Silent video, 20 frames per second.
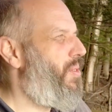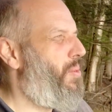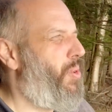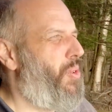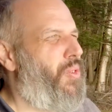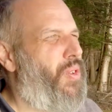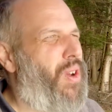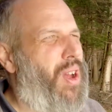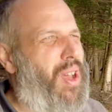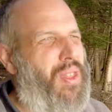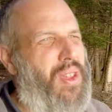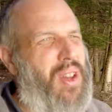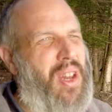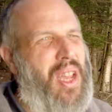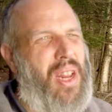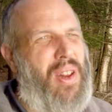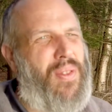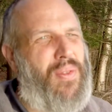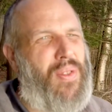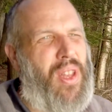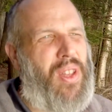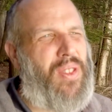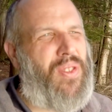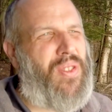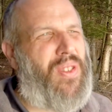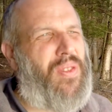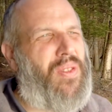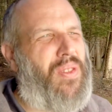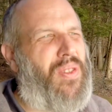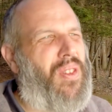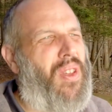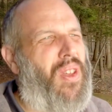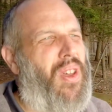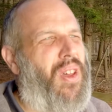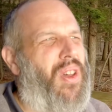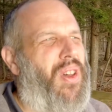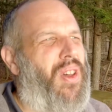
We'll try the native lenses,